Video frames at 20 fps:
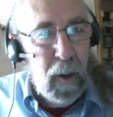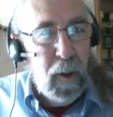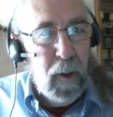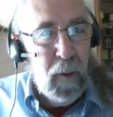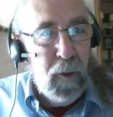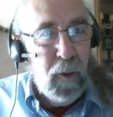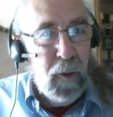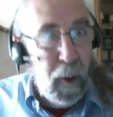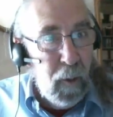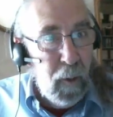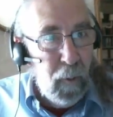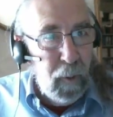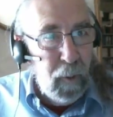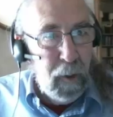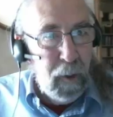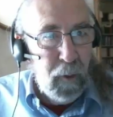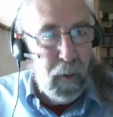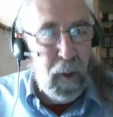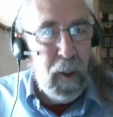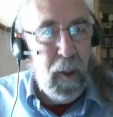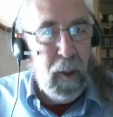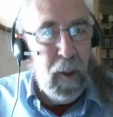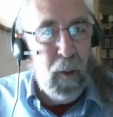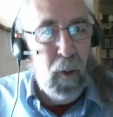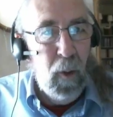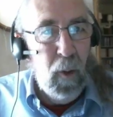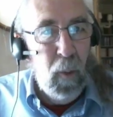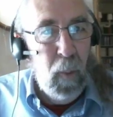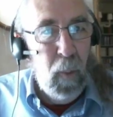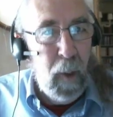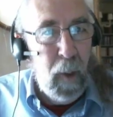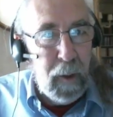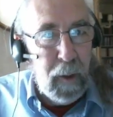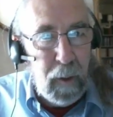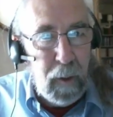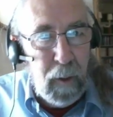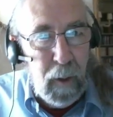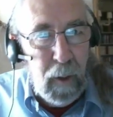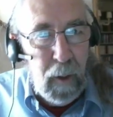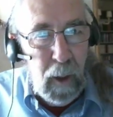generally is there
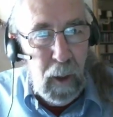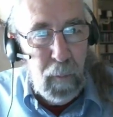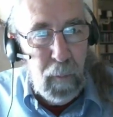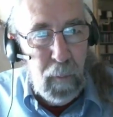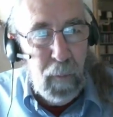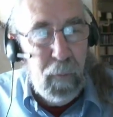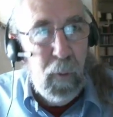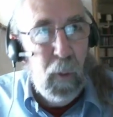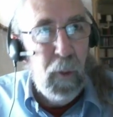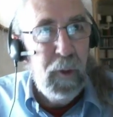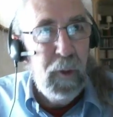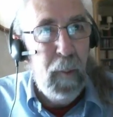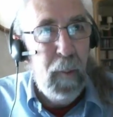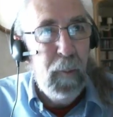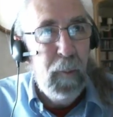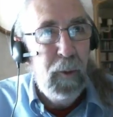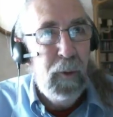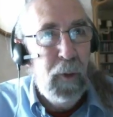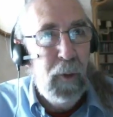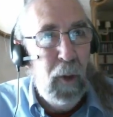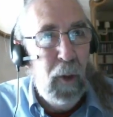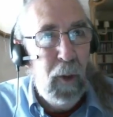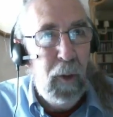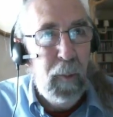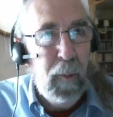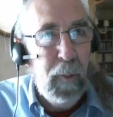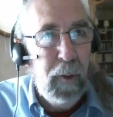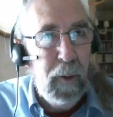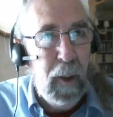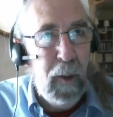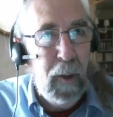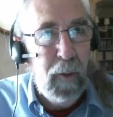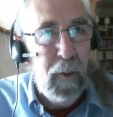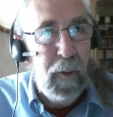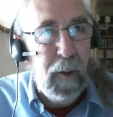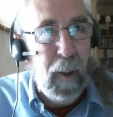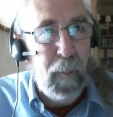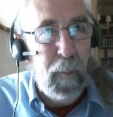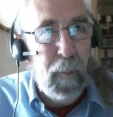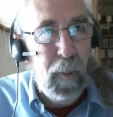already, before some circumstance
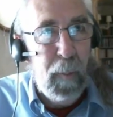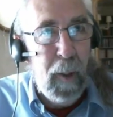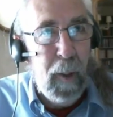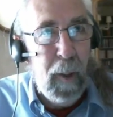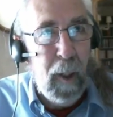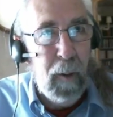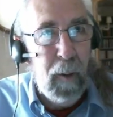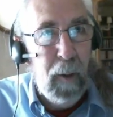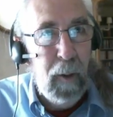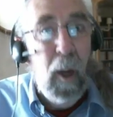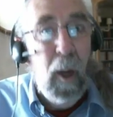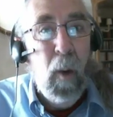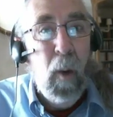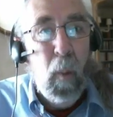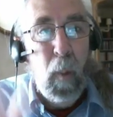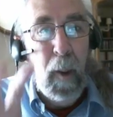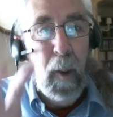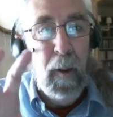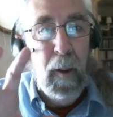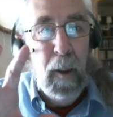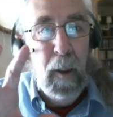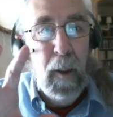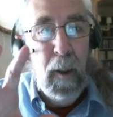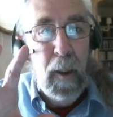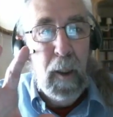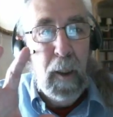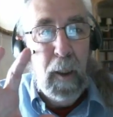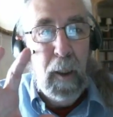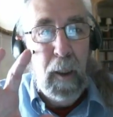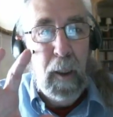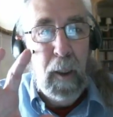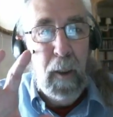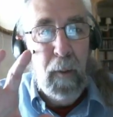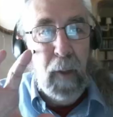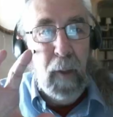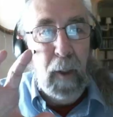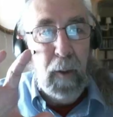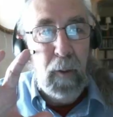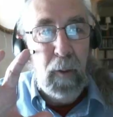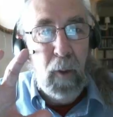comes about when
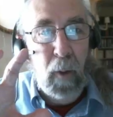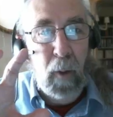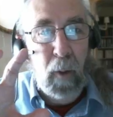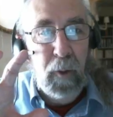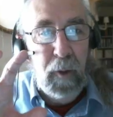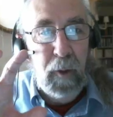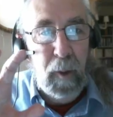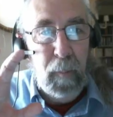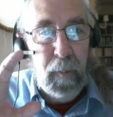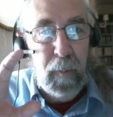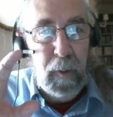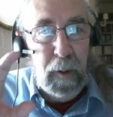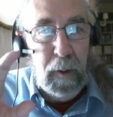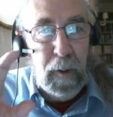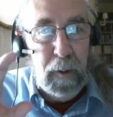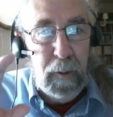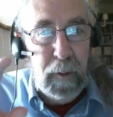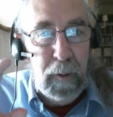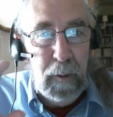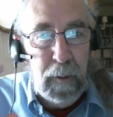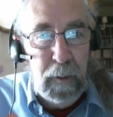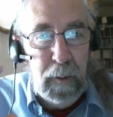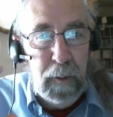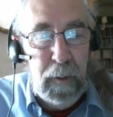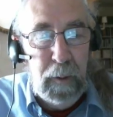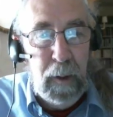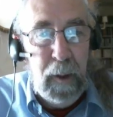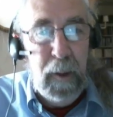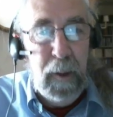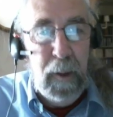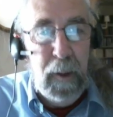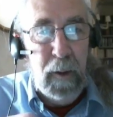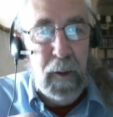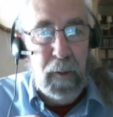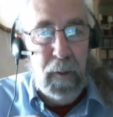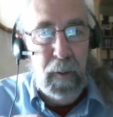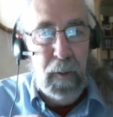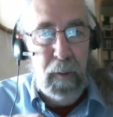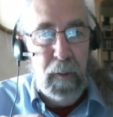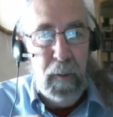that concept is
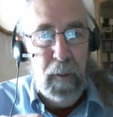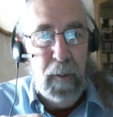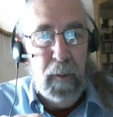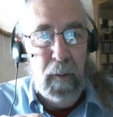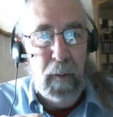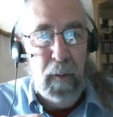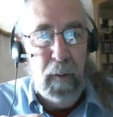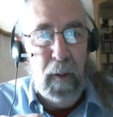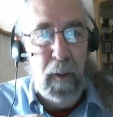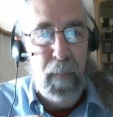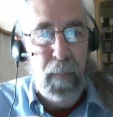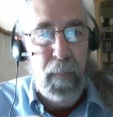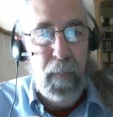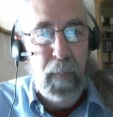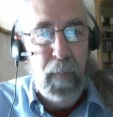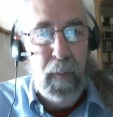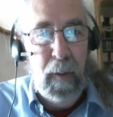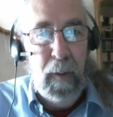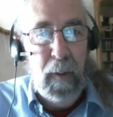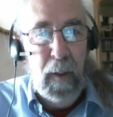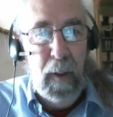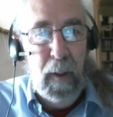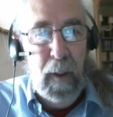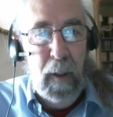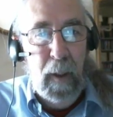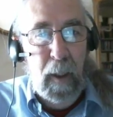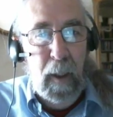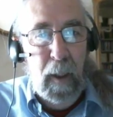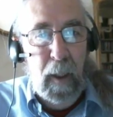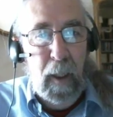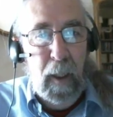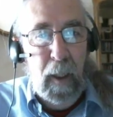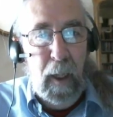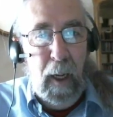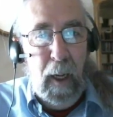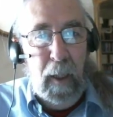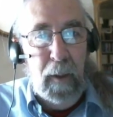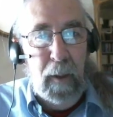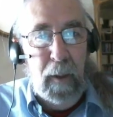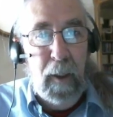needed, right?
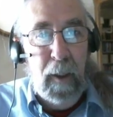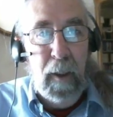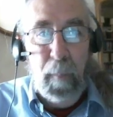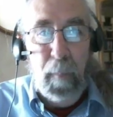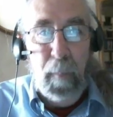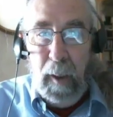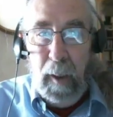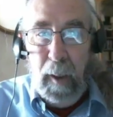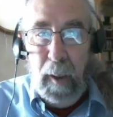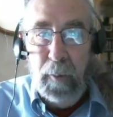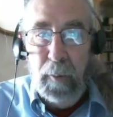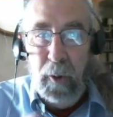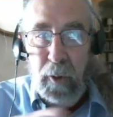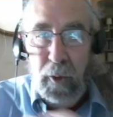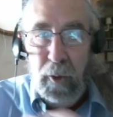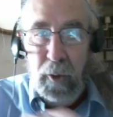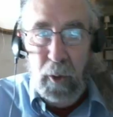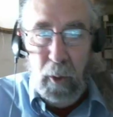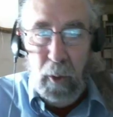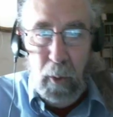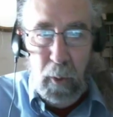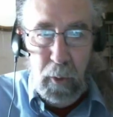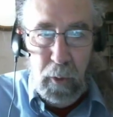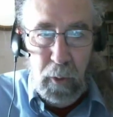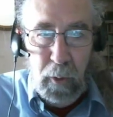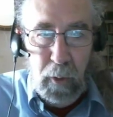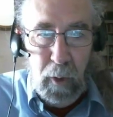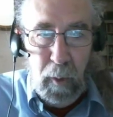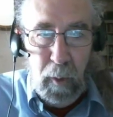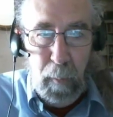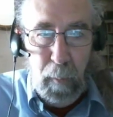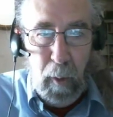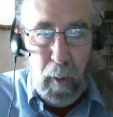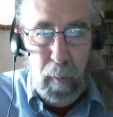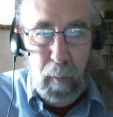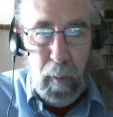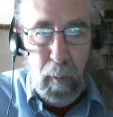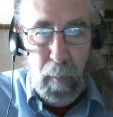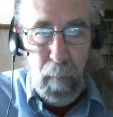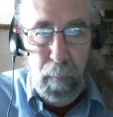And then it becomes a solution to the
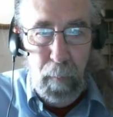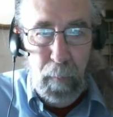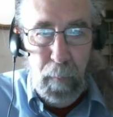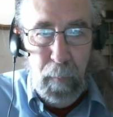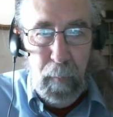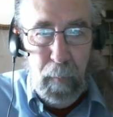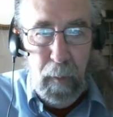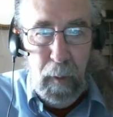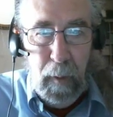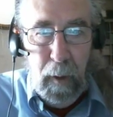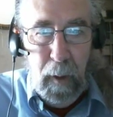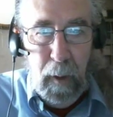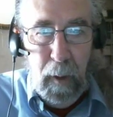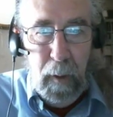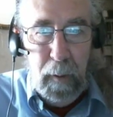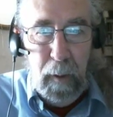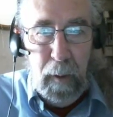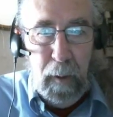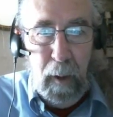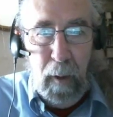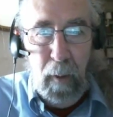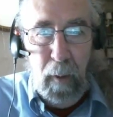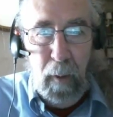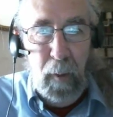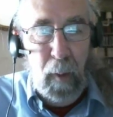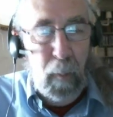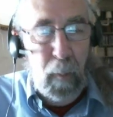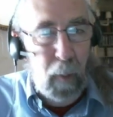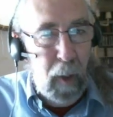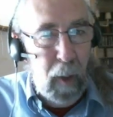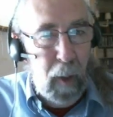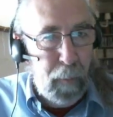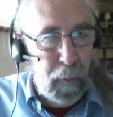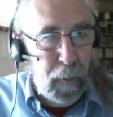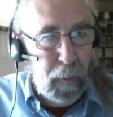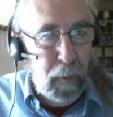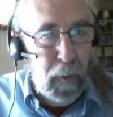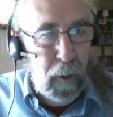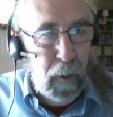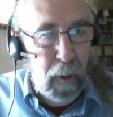problem. Now, that will
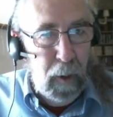happen